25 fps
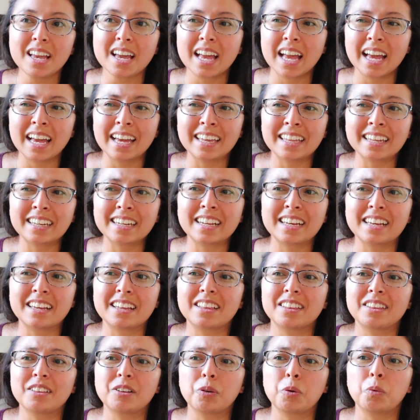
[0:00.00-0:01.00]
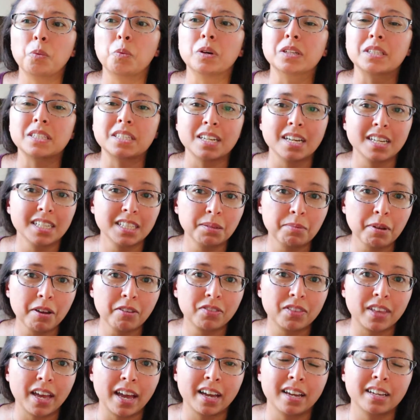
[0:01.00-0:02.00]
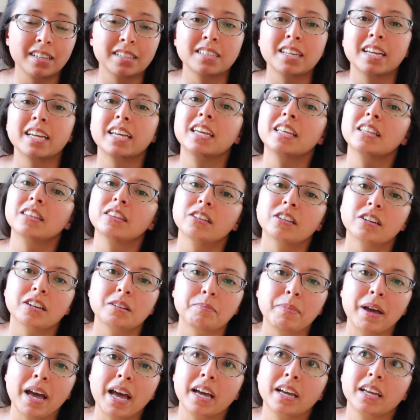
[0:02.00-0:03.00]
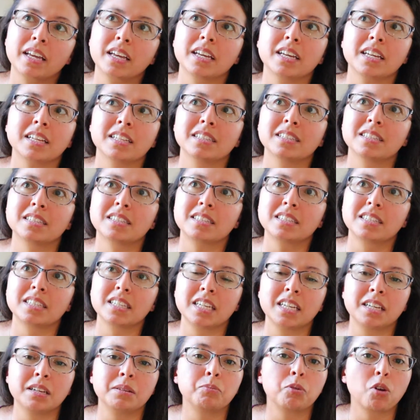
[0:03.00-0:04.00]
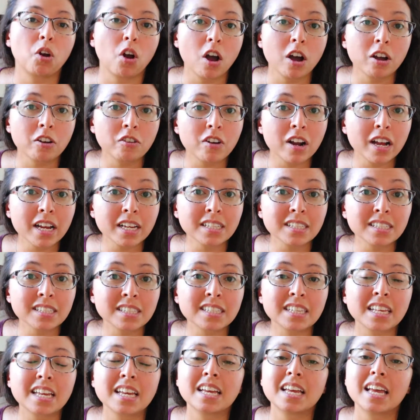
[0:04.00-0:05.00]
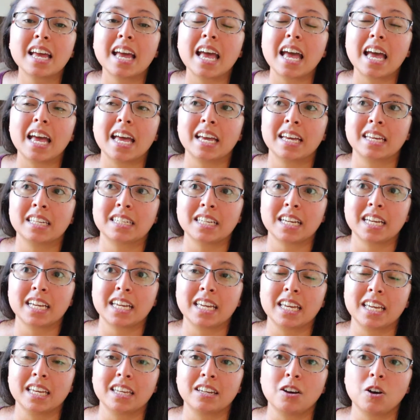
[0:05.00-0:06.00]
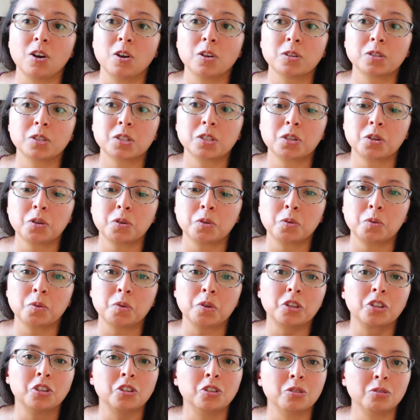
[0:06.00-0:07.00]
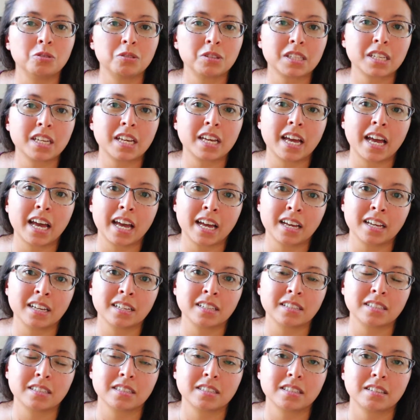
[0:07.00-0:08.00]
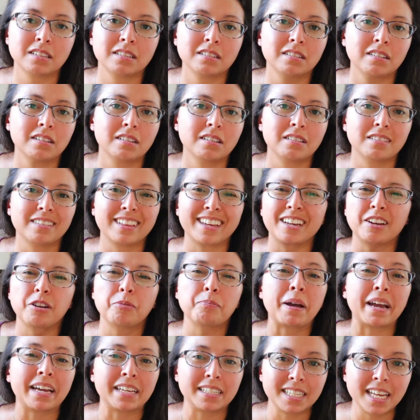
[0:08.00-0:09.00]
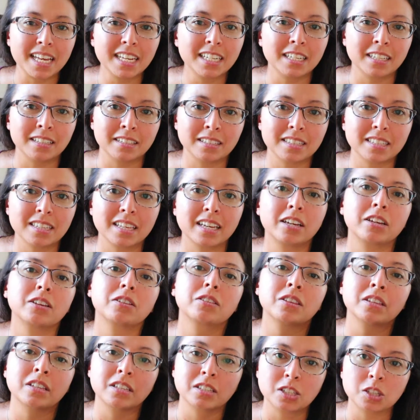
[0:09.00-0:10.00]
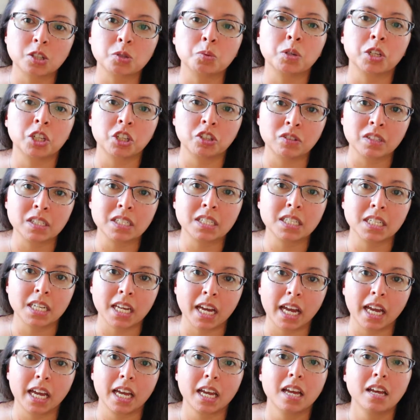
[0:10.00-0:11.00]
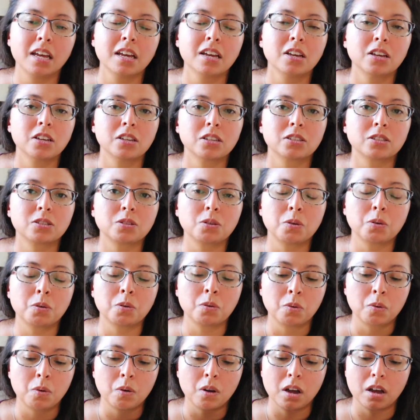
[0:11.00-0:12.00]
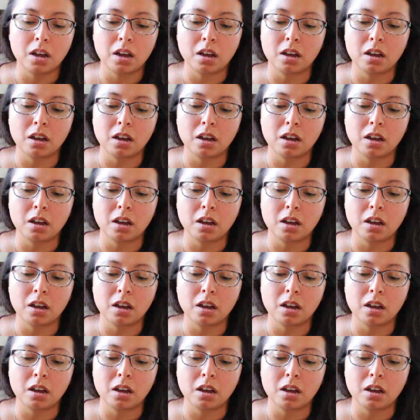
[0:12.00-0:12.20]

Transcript: And what's nice about that is I can look back and see progress, and I can also use it as like my attendance, like this is what you did today. So